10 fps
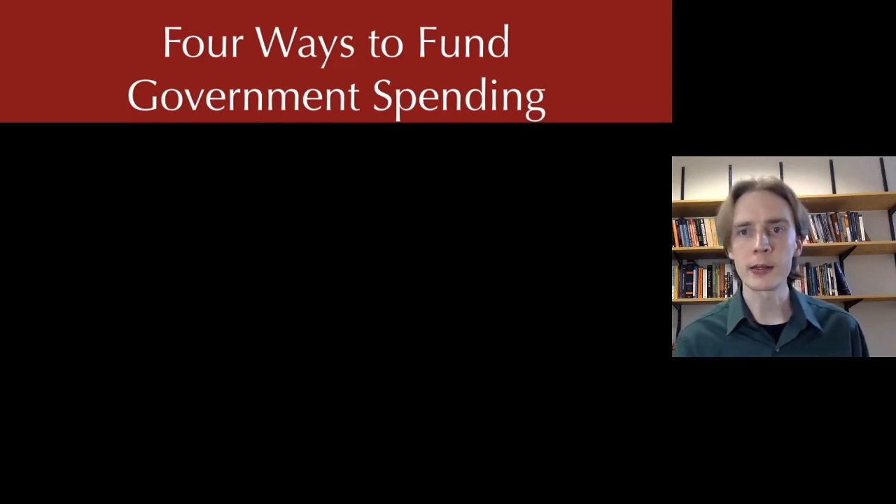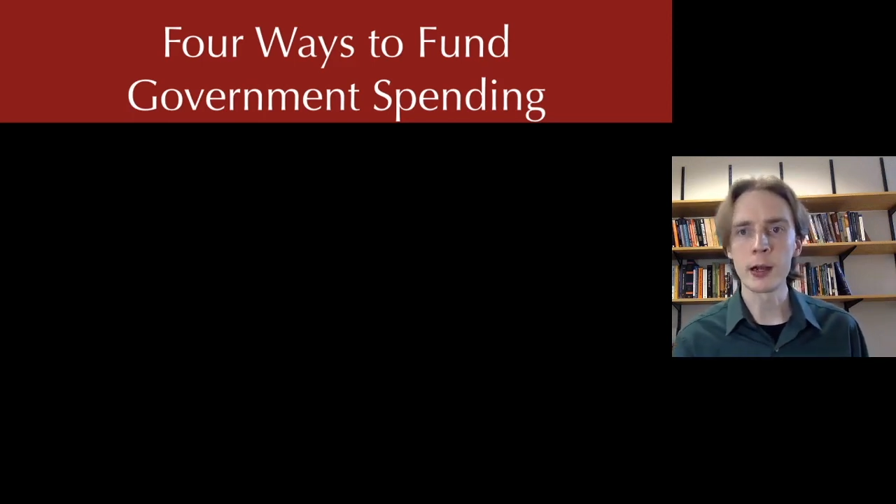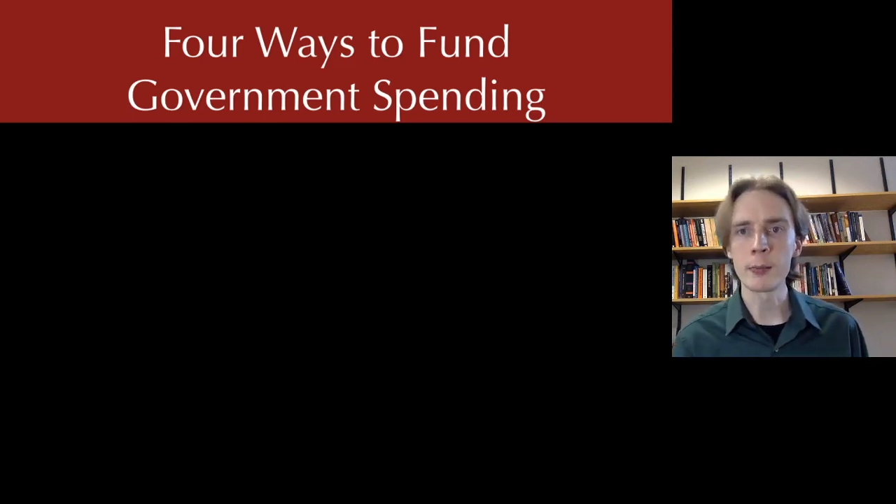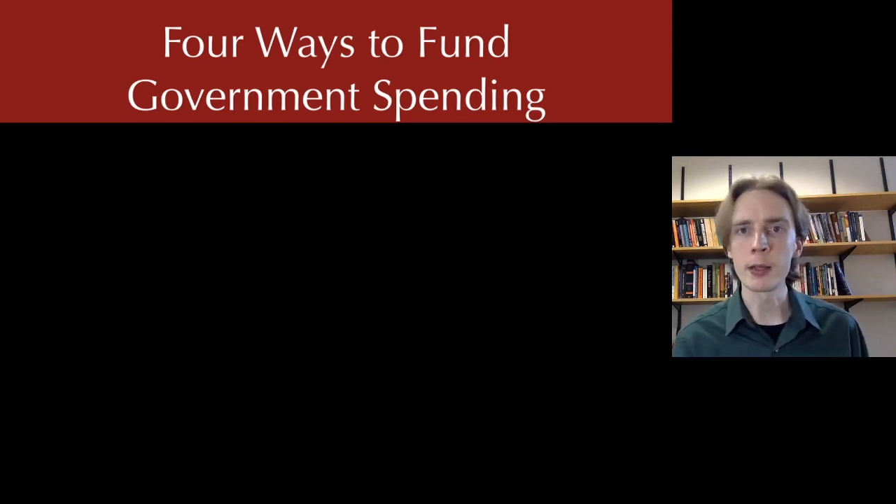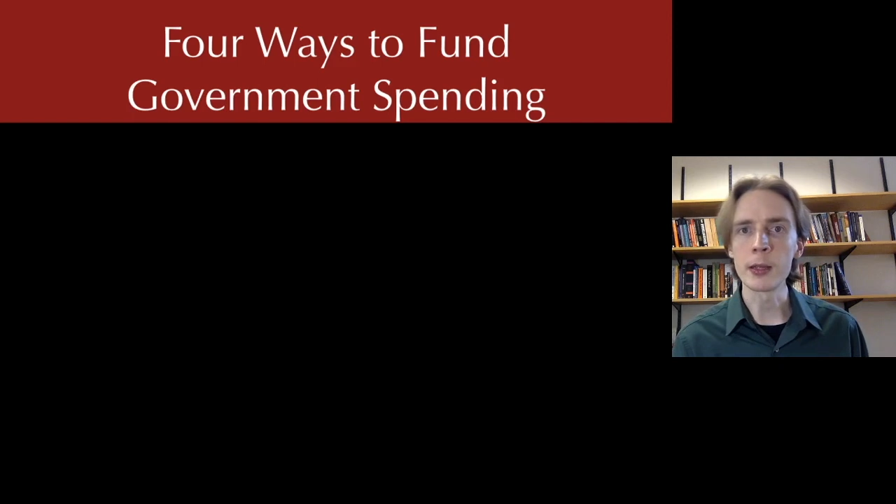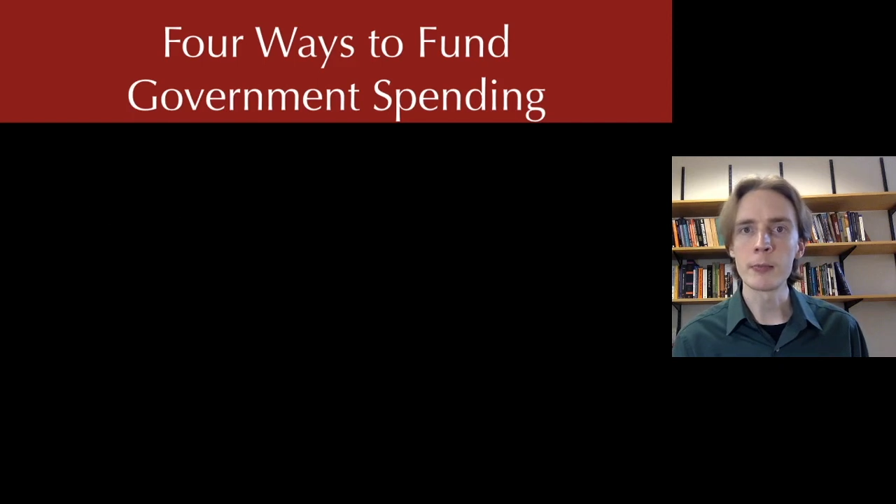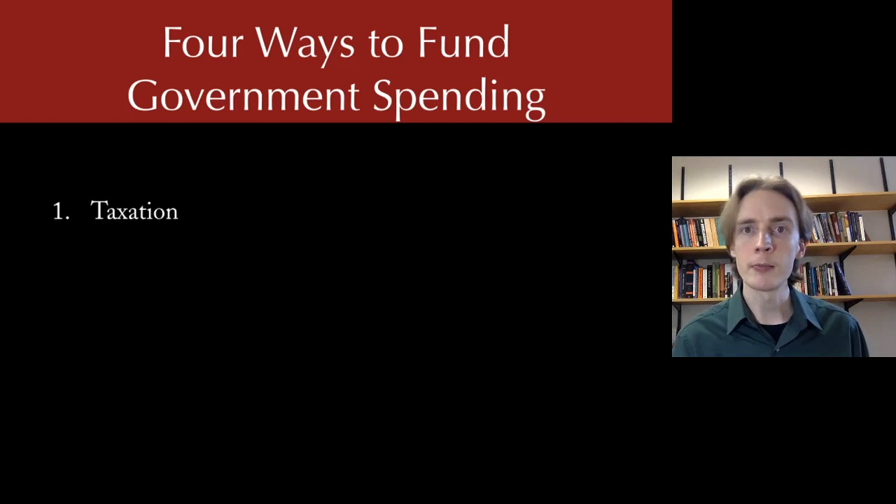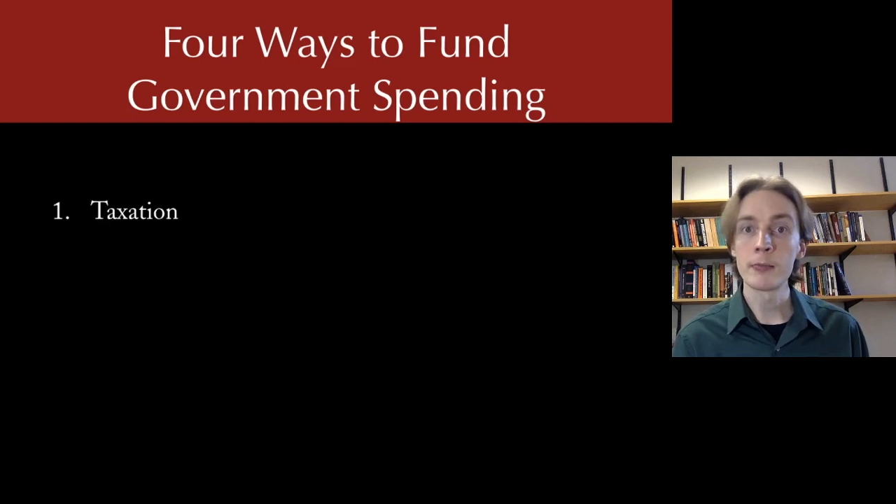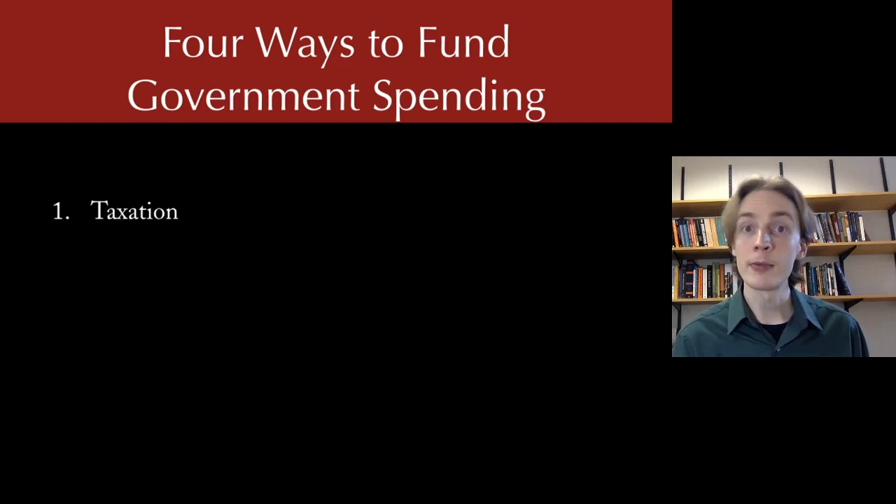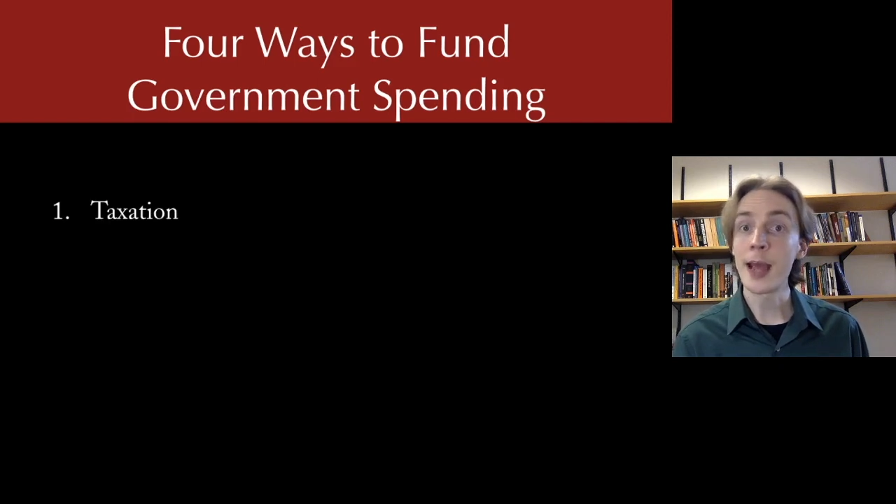going to be
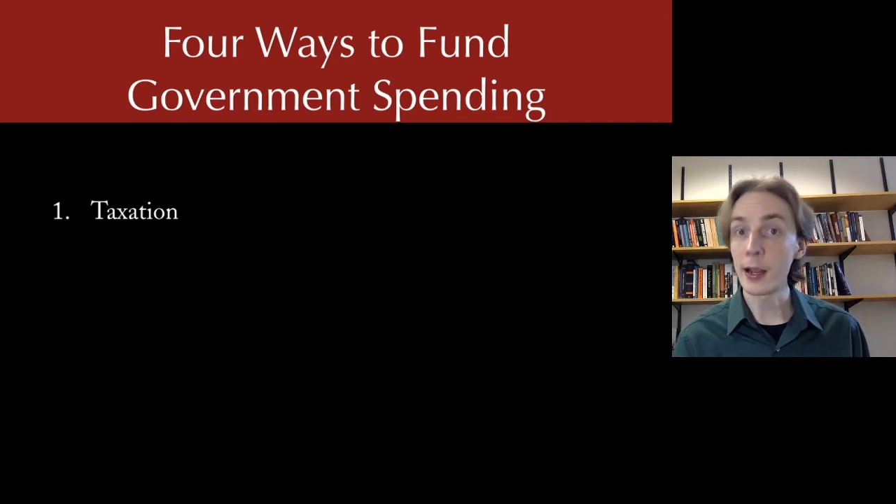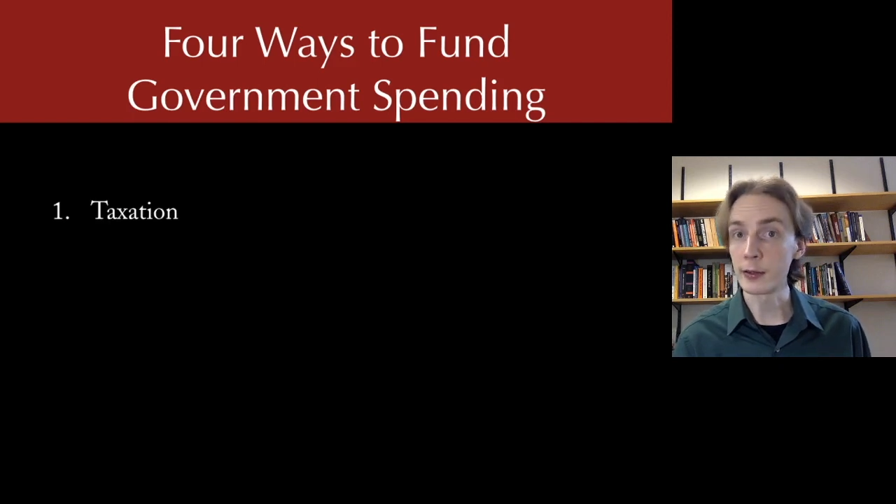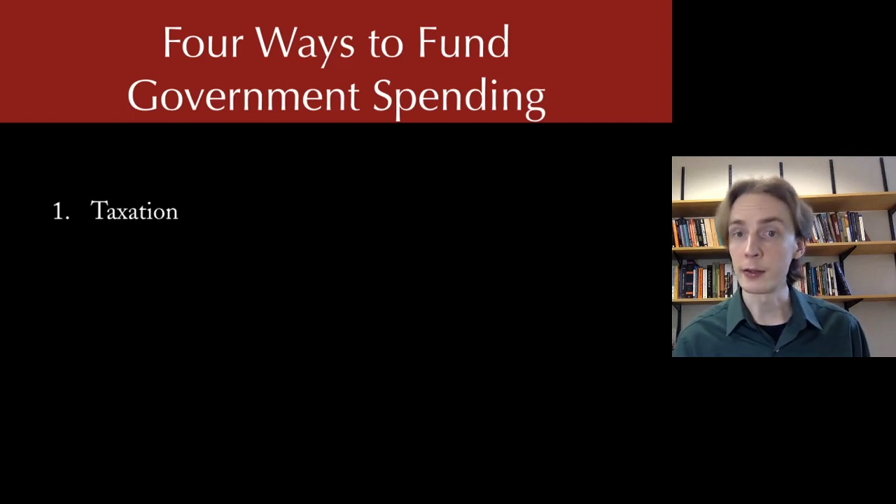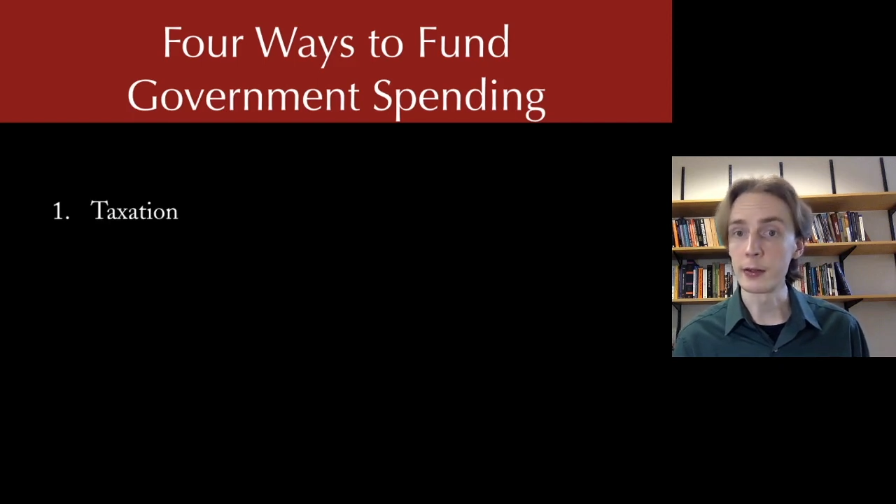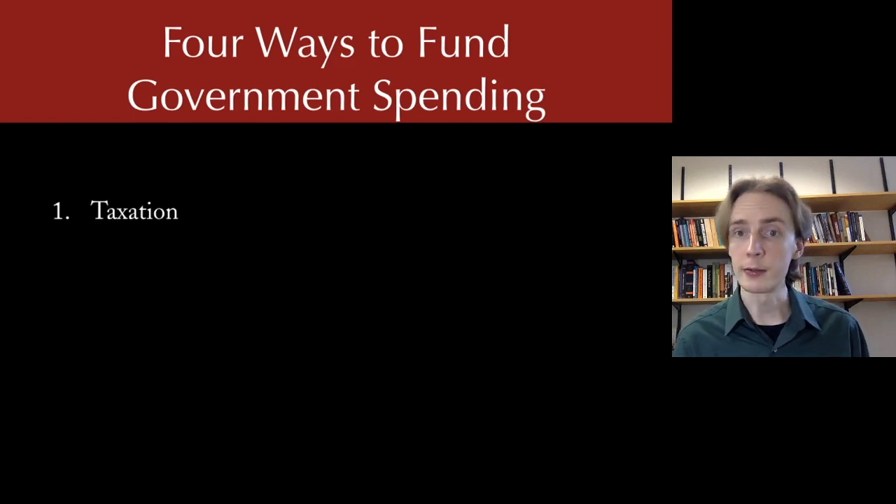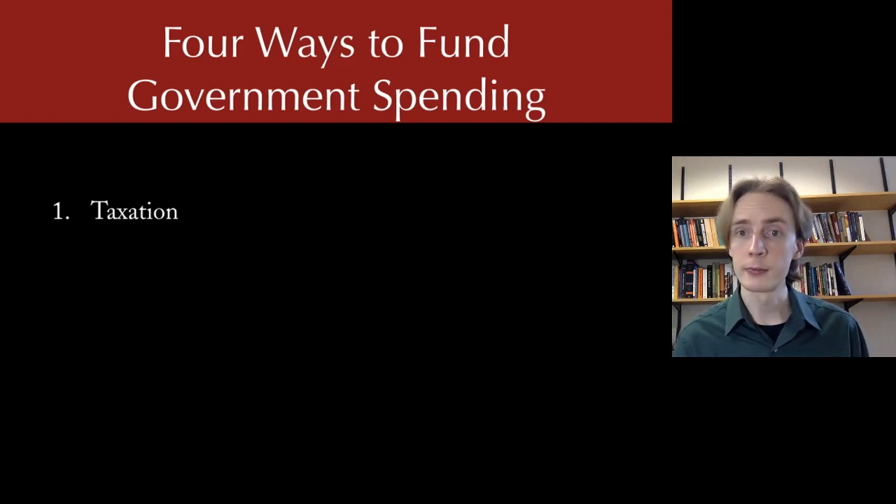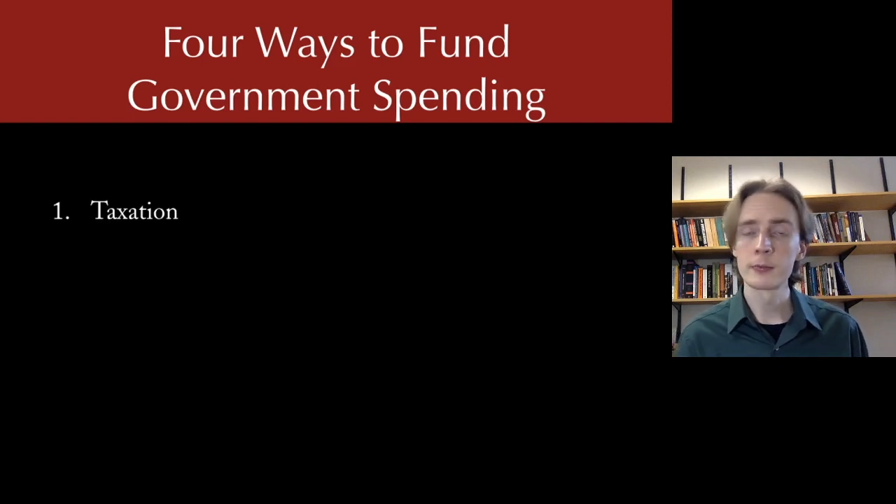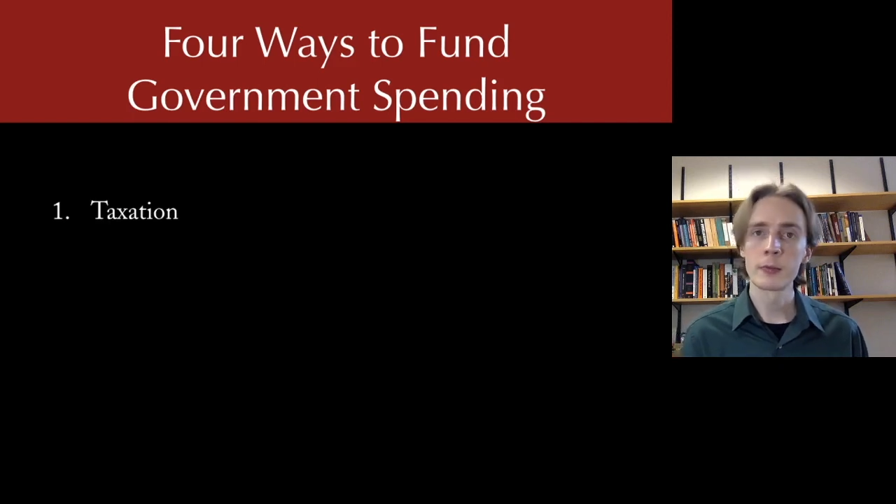taxes.